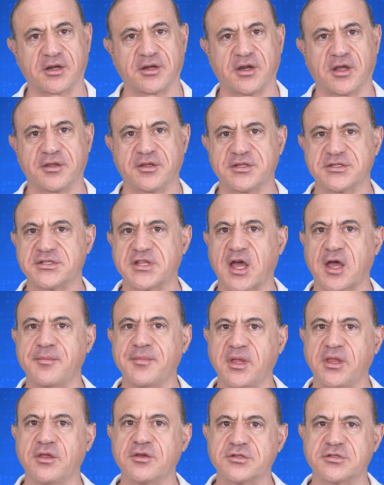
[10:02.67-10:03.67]
Now, does that
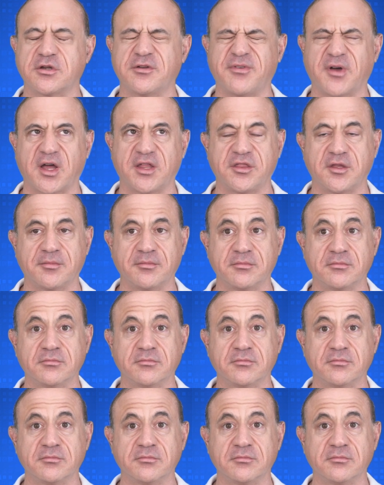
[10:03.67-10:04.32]
mean you should avoid them?